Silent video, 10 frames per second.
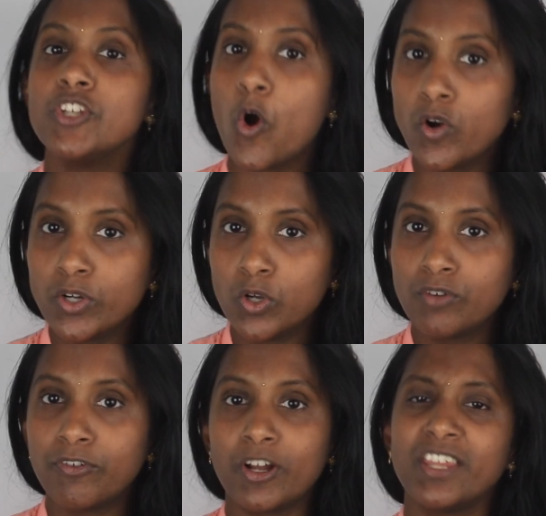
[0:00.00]
Don't
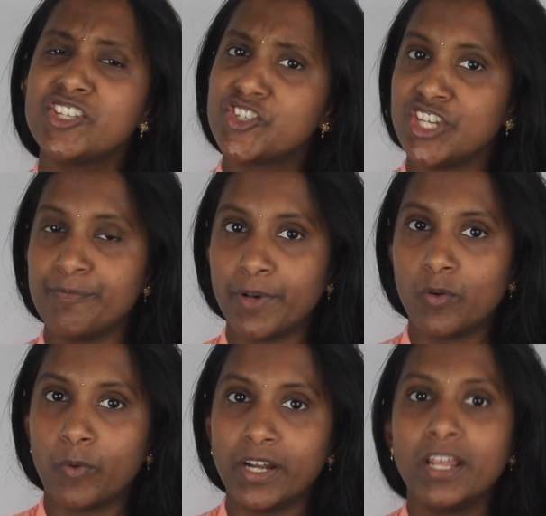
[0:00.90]
look for the
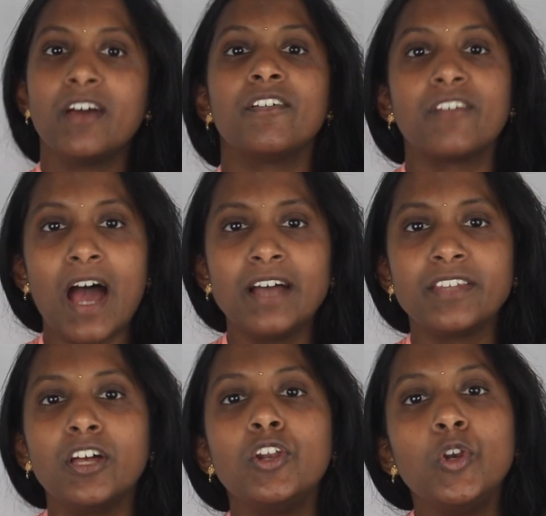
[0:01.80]
cheaper one,
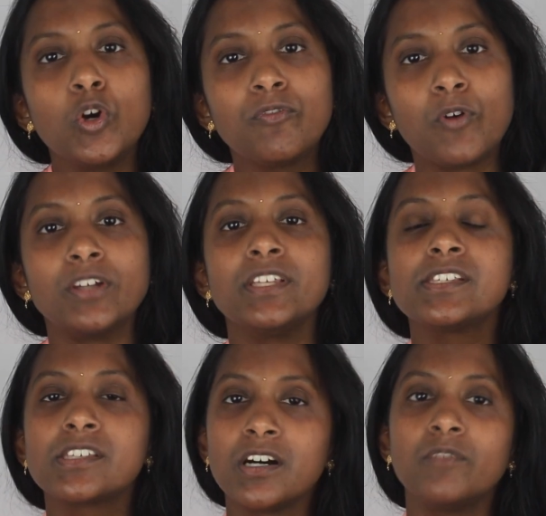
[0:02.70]
rather look for the
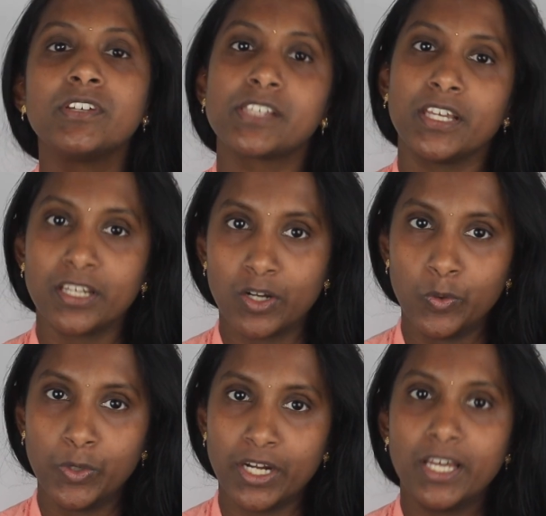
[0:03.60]
service
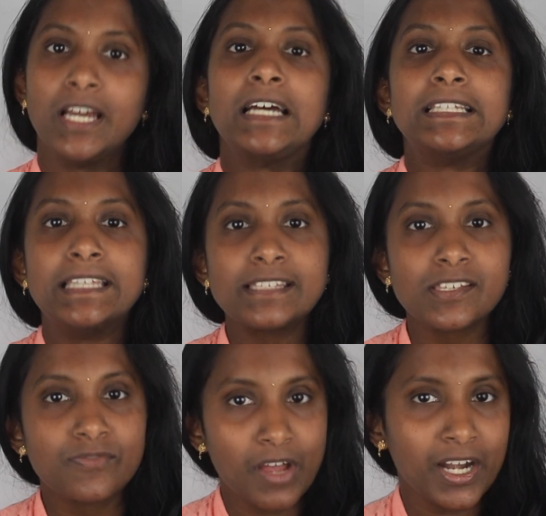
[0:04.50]
included. This
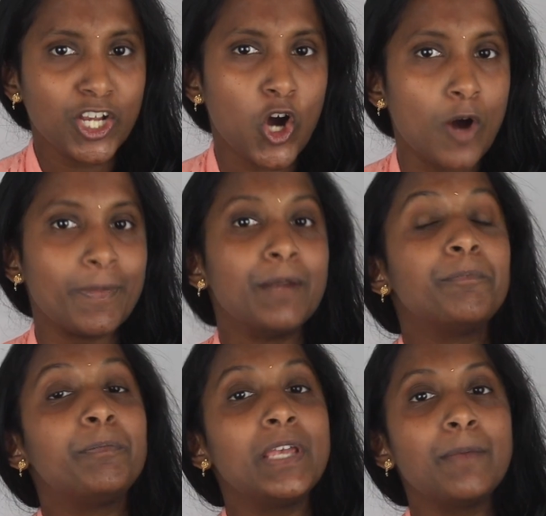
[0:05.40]
is very common.
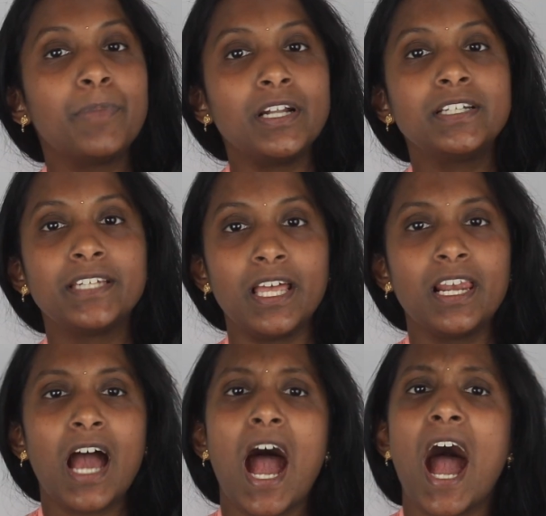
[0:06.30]
People
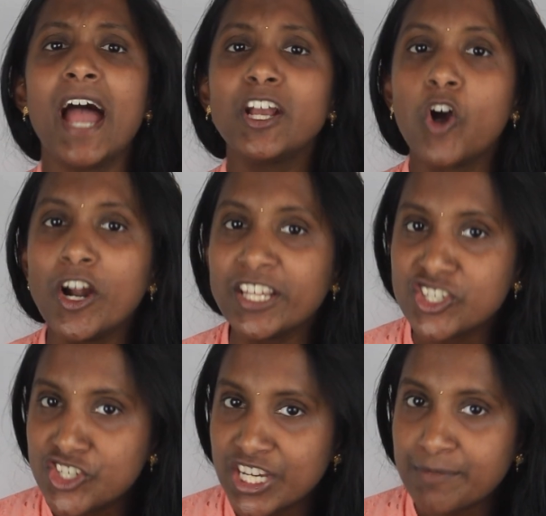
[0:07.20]
tell, I got
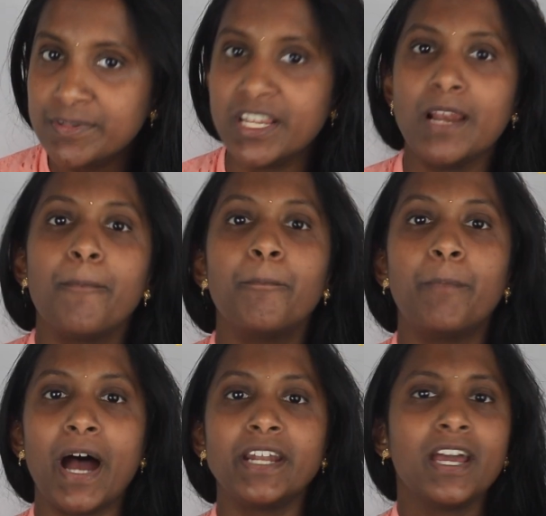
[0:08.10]
a cheap deal,
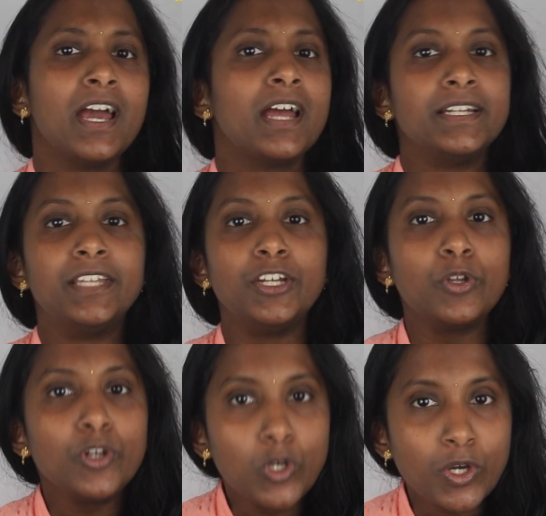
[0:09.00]
but did
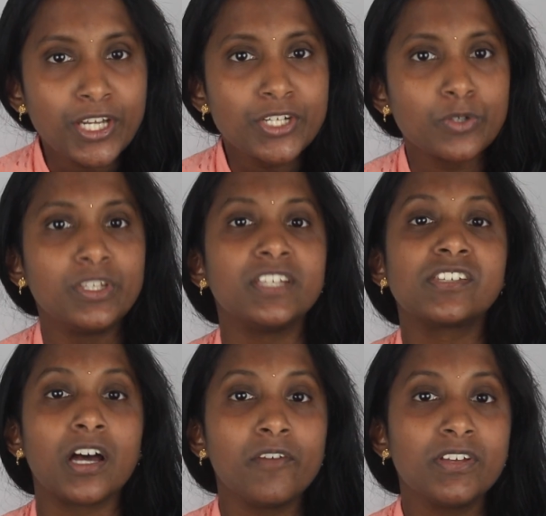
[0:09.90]
you look into the
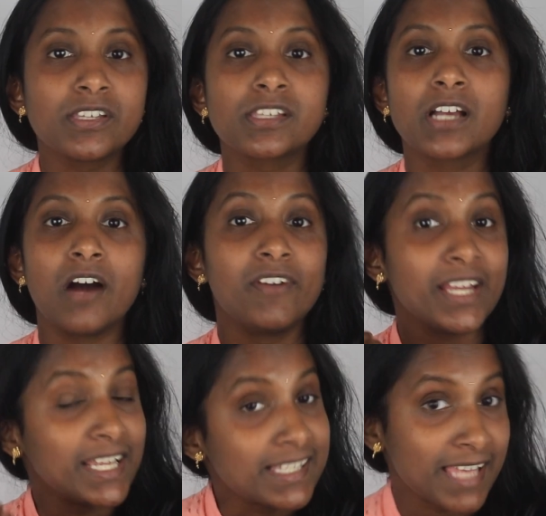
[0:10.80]
services
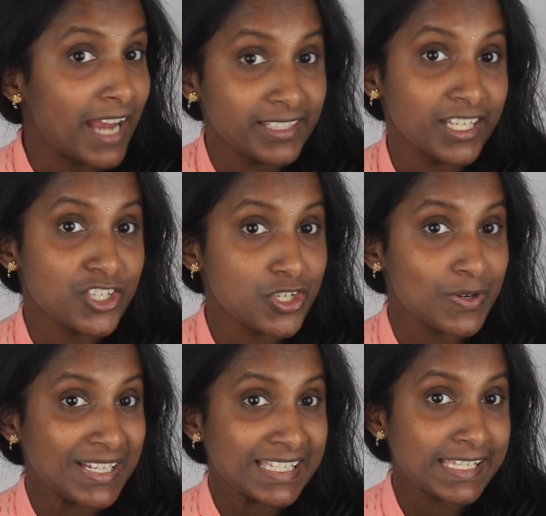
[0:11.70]
covered inside the
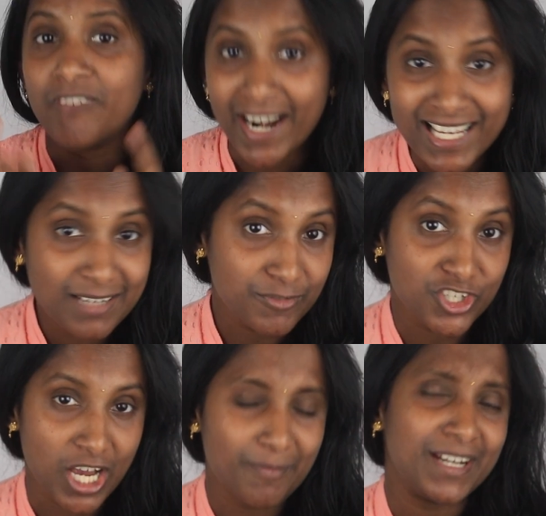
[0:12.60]
insurance? Vanakkam
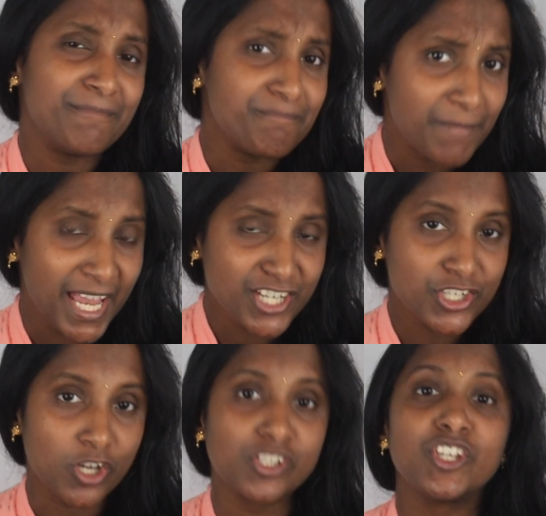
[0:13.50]
Germany
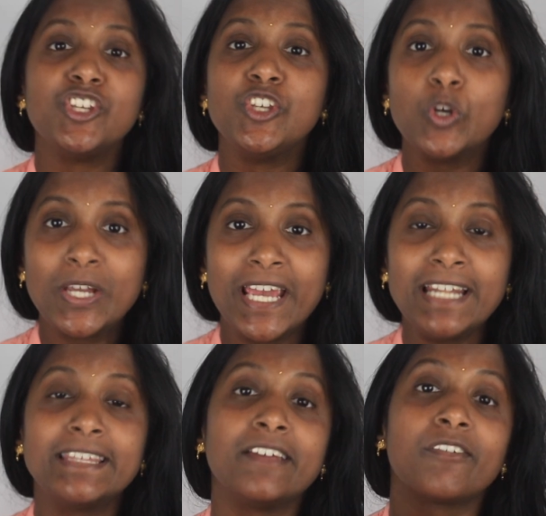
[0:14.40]
makes sure you
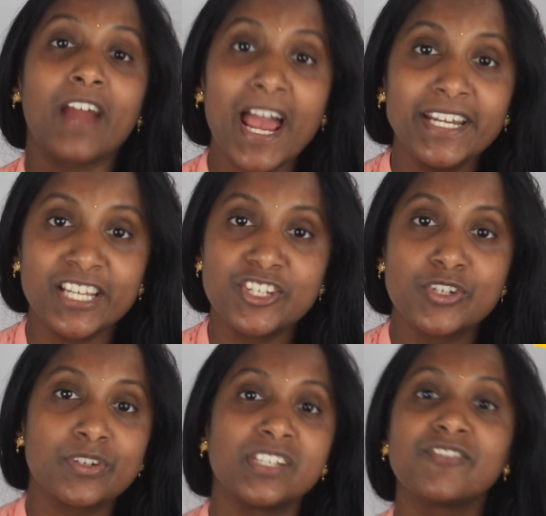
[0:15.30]
get the right
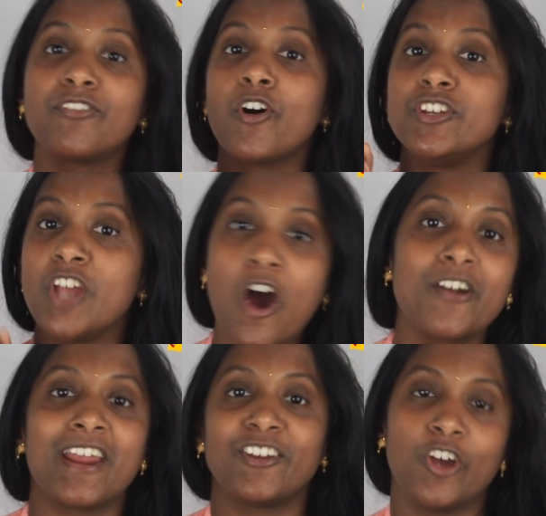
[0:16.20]
insurance for
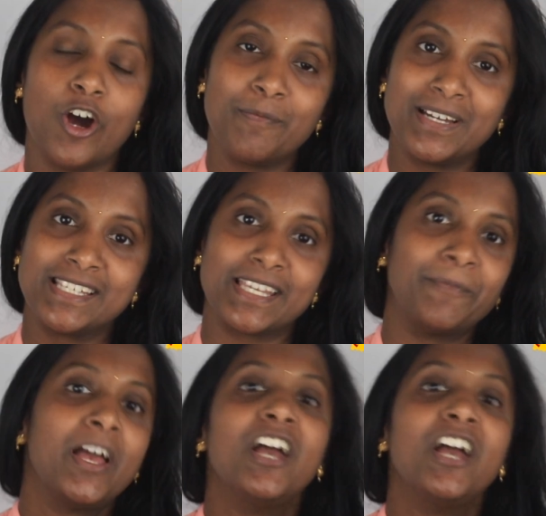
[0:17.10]
your requirements.